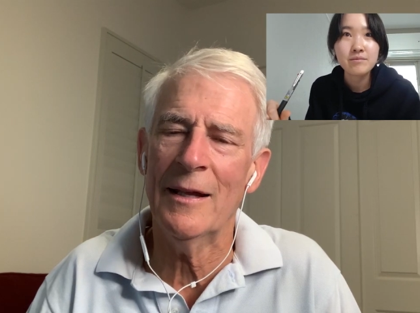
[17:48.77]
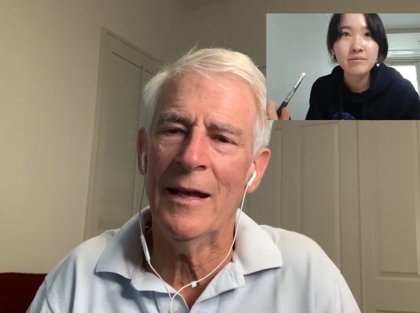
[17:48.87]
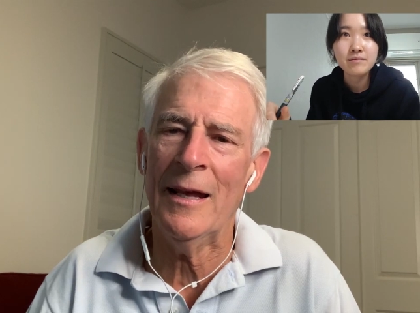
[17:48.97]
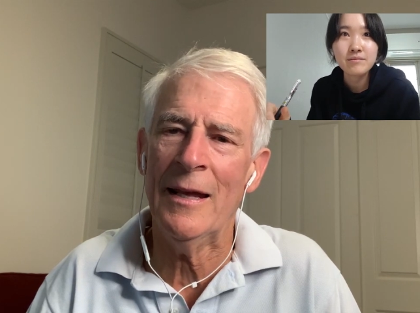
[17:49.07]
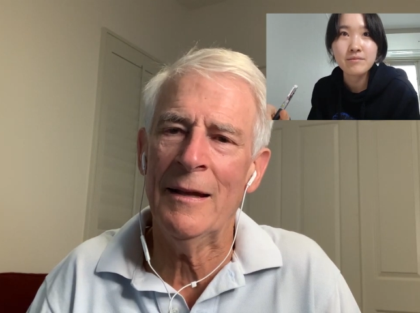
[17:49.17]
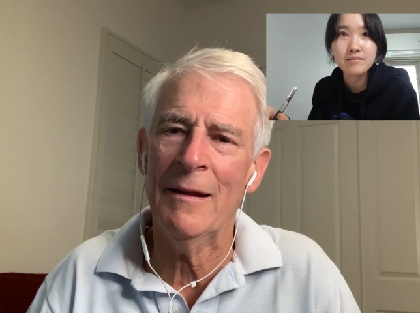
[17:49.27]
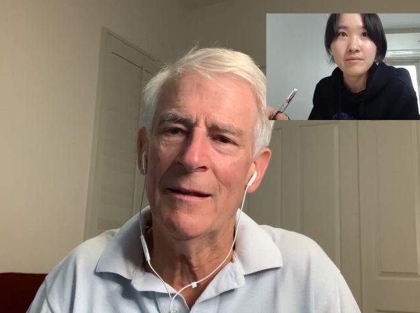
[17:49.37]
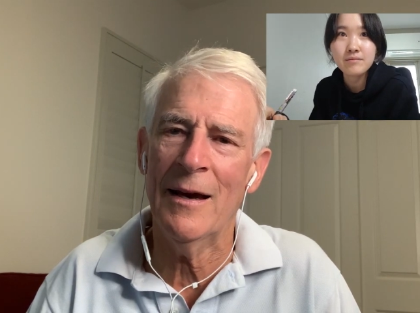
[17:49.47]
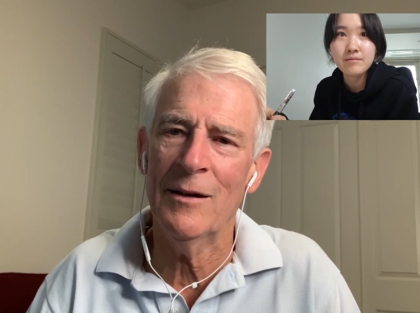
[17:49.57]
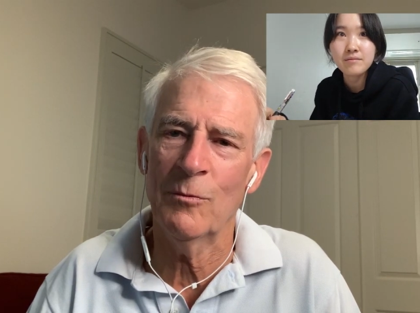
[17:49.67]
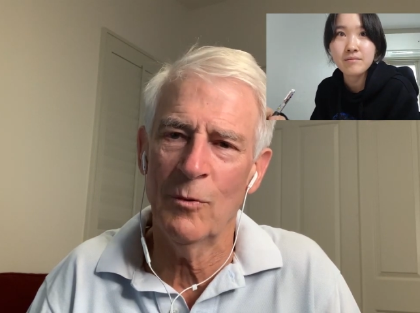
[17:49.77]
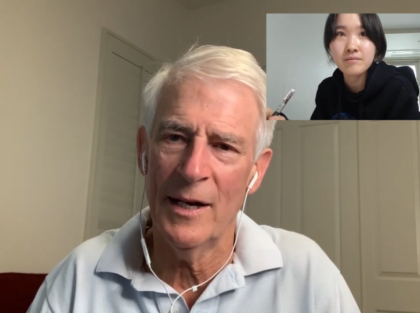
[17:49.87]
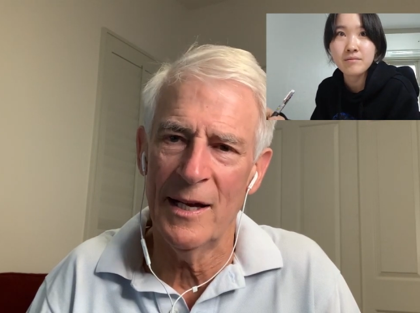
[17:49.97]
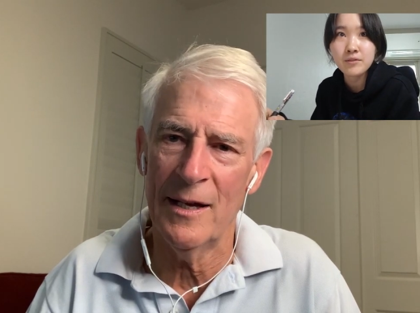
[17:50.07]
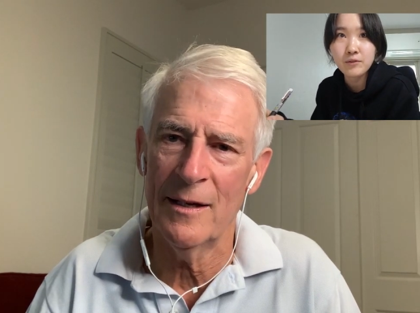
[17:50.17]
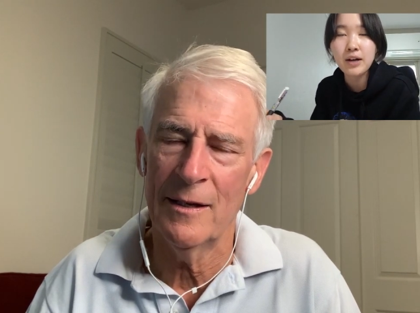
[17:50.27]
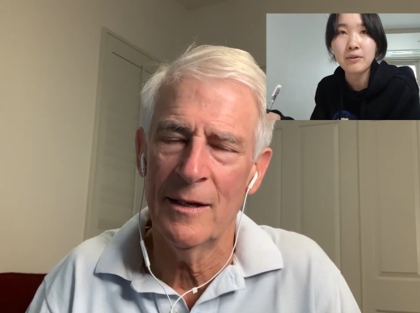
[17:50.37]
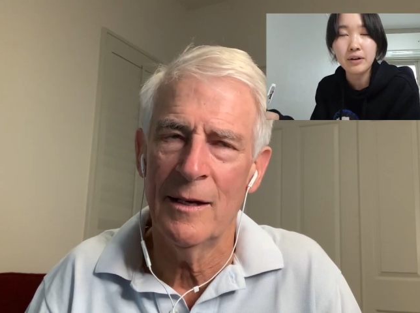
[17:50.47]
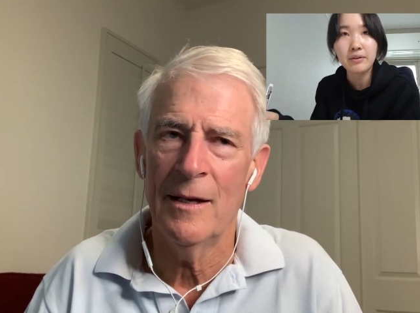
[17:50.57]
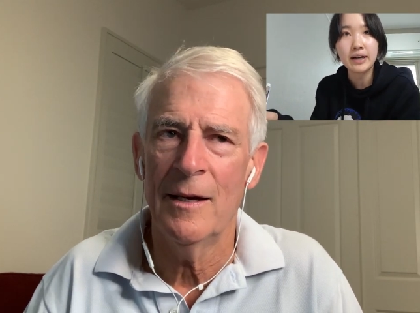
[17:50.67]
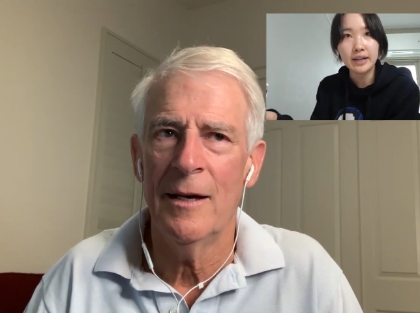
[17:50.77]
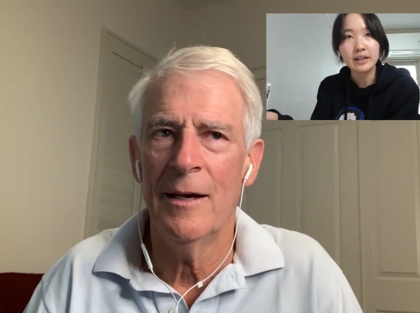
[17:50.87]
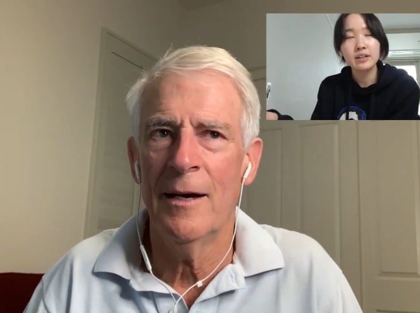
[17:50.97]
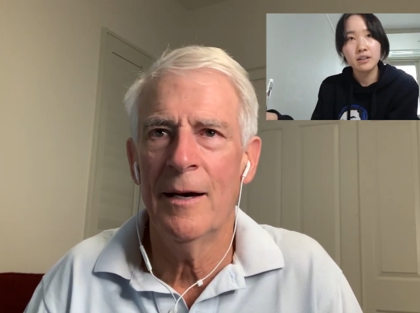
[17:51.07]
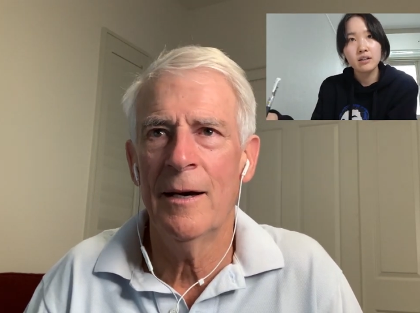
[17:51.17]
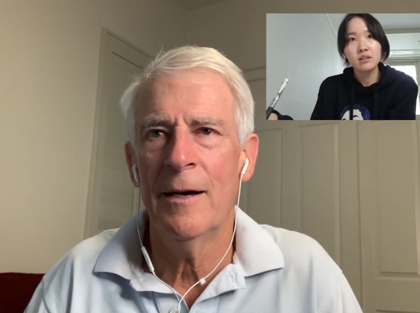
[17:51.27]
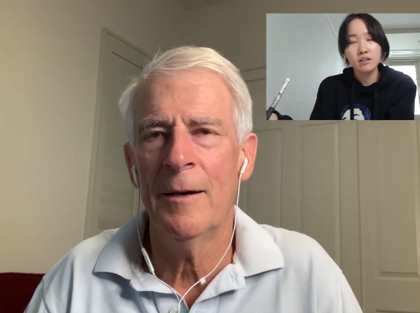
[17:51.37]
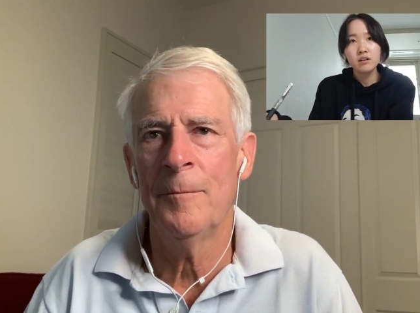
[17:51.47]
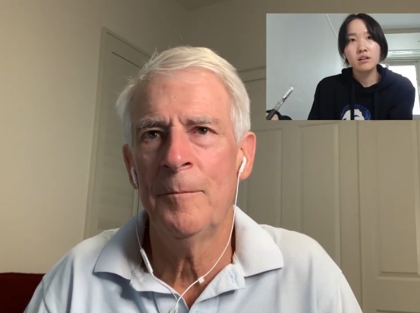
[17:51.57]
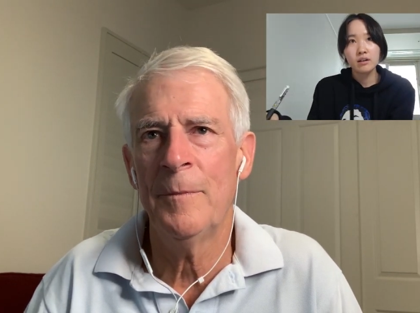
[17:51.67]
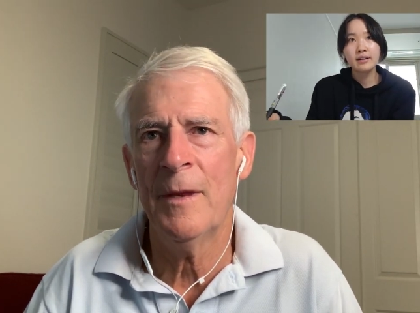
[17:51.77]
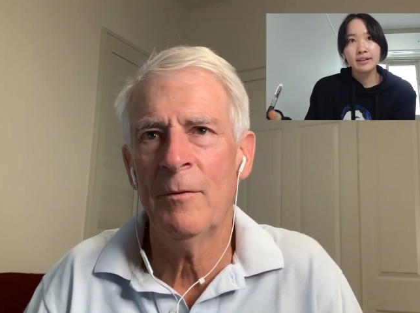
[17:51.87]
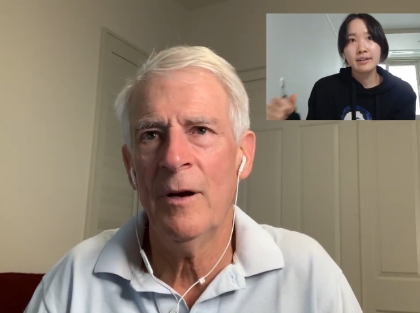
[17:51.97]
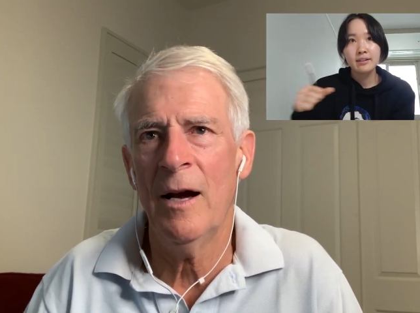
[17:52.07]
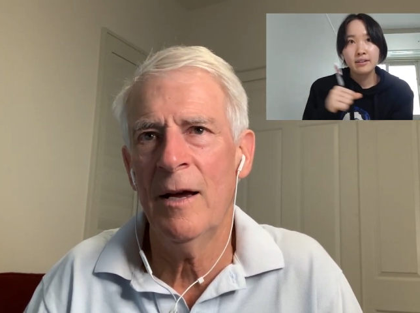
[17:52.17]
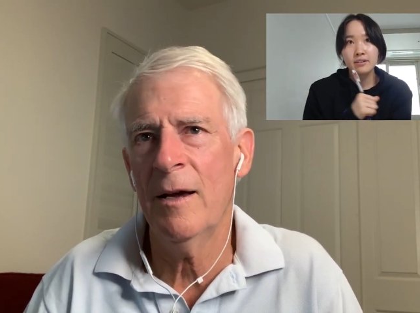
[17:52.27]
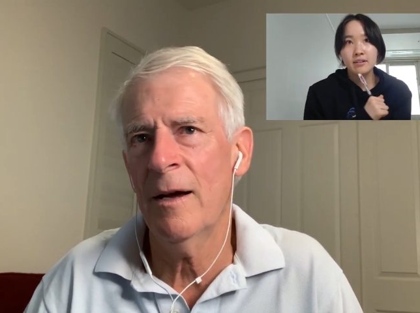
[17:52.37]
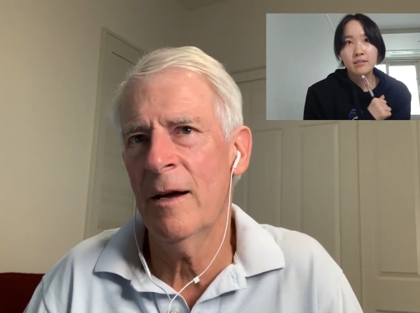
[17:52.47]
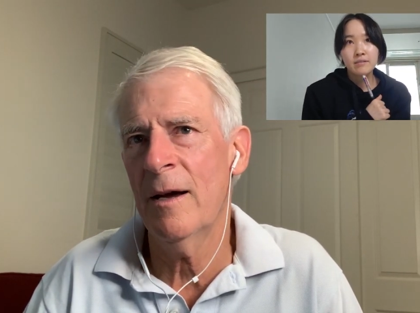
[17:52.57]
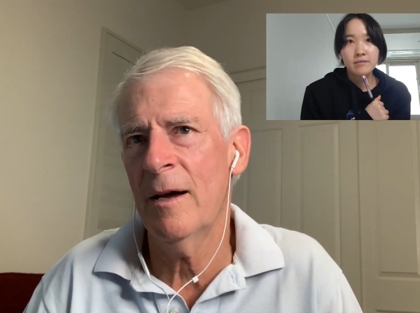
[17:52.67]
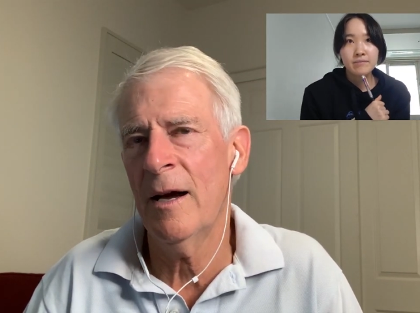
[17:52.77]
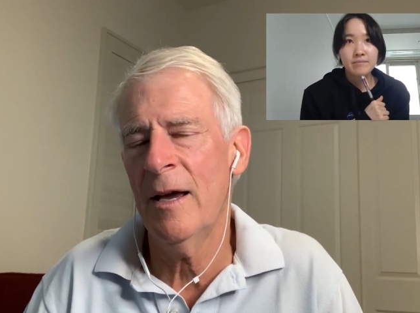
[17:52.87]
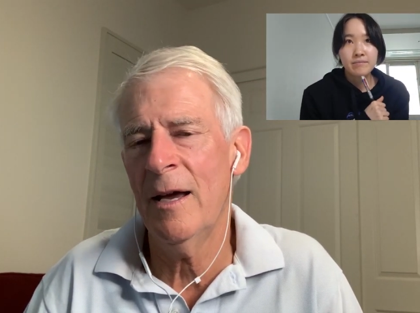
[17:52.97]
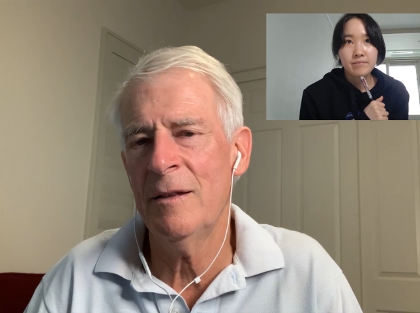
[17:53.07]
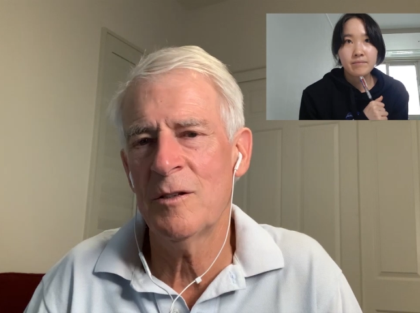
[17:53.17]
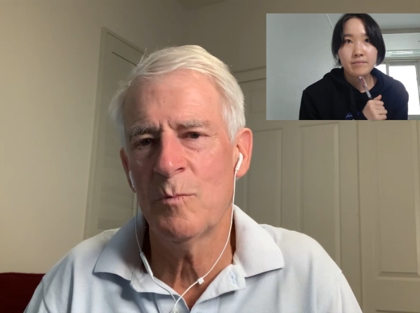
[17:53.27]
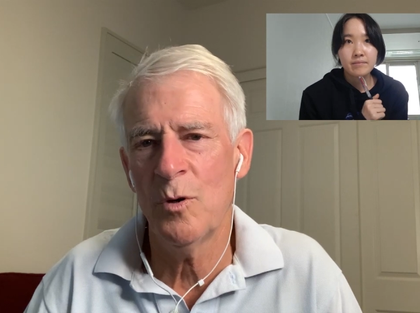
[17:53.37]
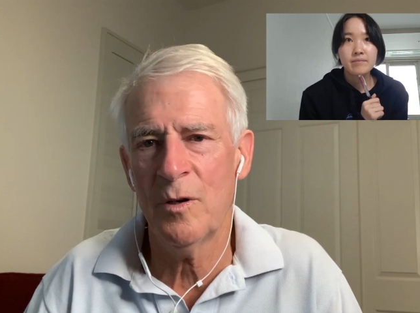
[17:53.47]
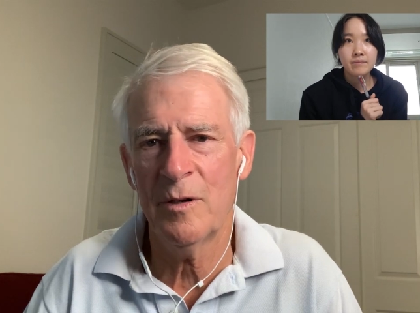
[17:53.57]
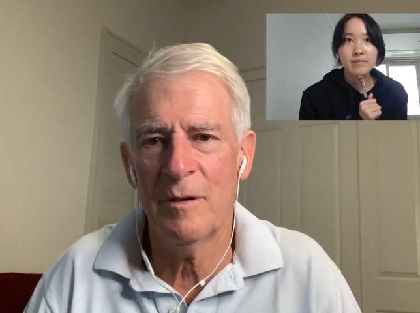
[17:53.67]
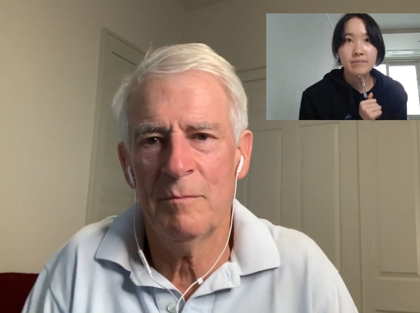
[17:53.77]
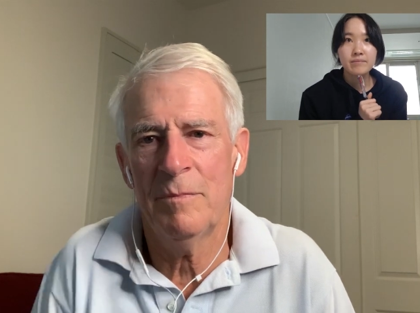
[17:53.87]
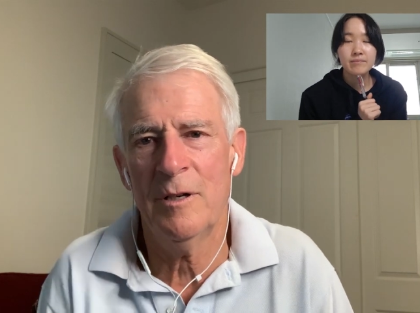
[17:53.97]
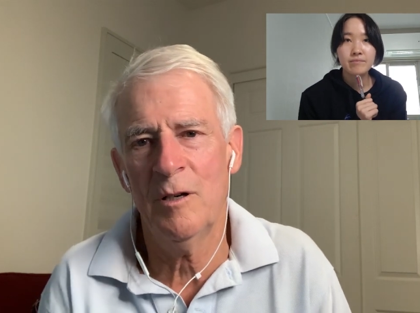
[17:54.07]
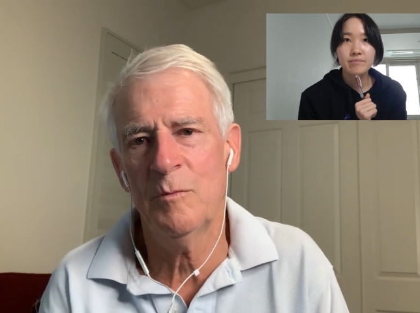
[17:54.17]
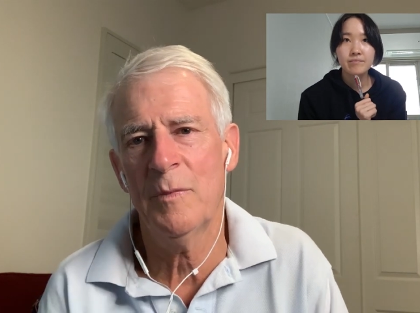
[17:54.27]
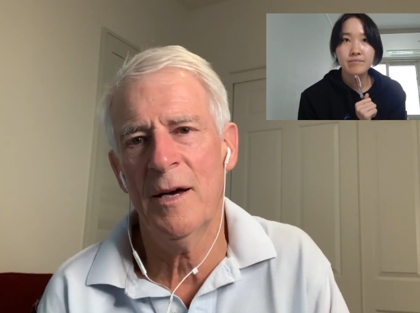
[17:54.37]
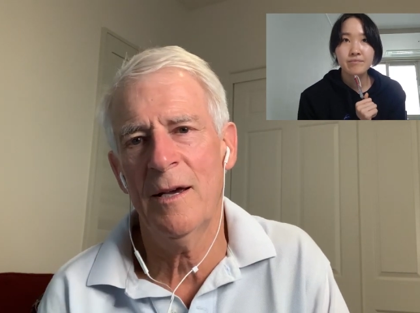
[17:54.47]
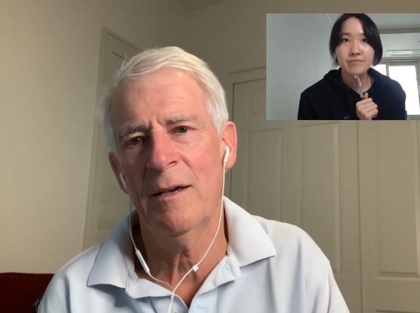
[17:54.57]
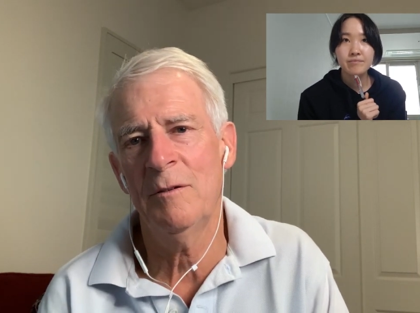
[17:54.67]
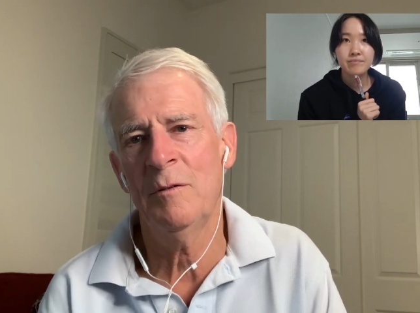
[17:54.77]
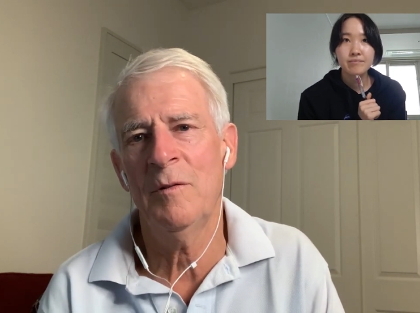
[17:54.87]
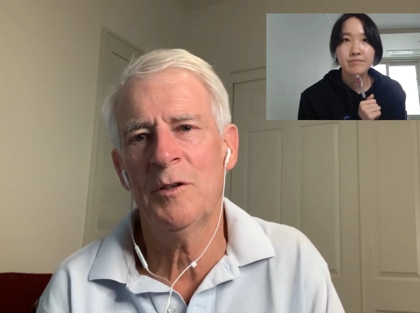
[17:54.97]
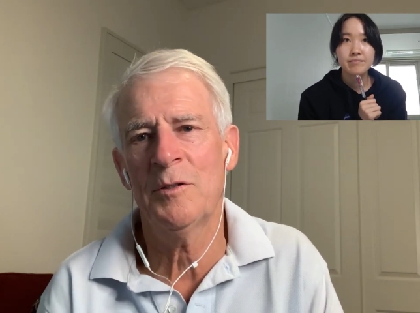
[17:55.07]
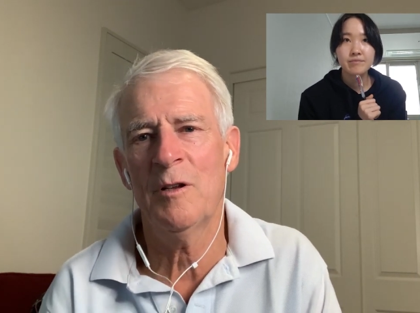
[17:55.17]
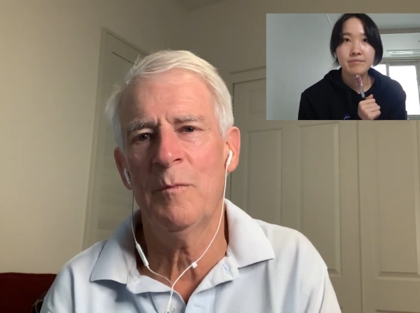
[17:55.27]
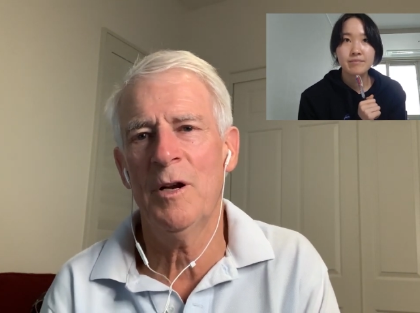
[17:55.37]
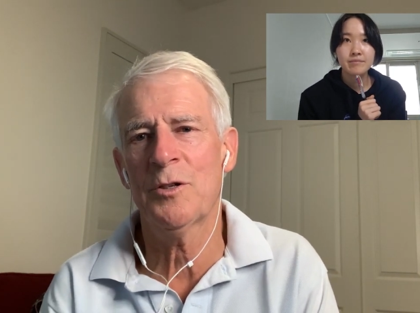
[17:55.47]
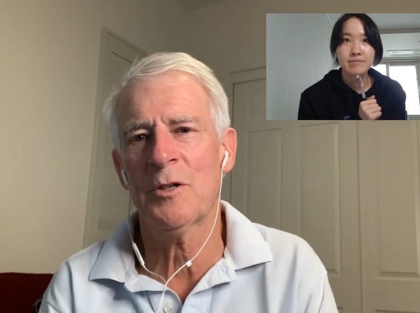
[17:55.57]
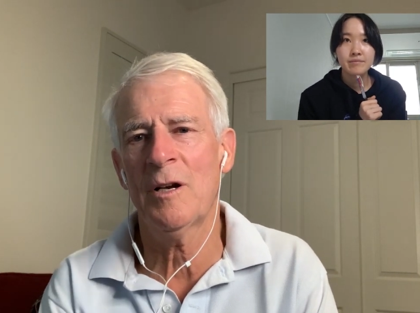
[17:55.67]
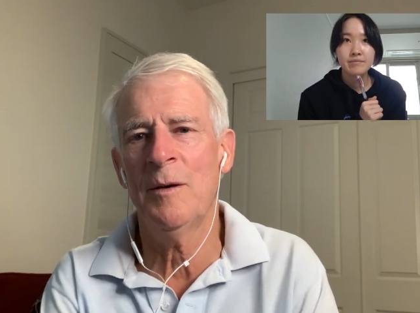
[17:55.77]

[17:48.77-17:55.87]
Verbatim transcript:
Speaker 1: it in that way.
Speaker 2: Right.
Speaker 1: I had this book put out by University of British